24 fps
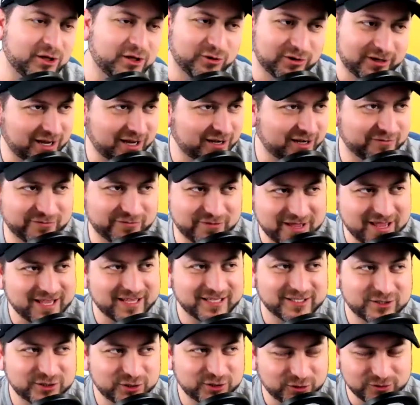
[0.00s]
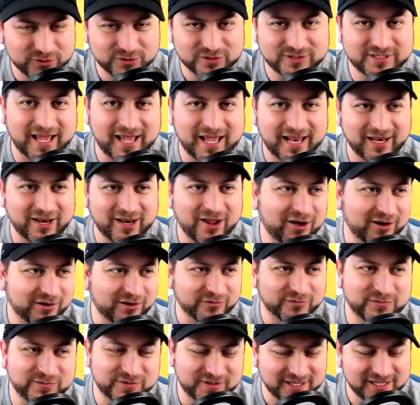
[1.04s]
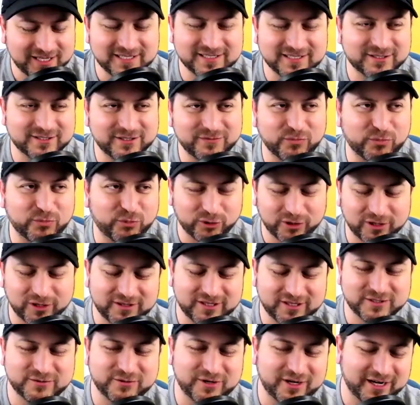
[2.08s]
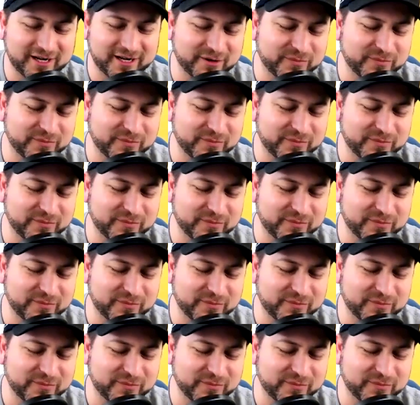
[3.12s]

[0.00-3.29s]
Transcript: you kind of told us a lot of things, important things right now,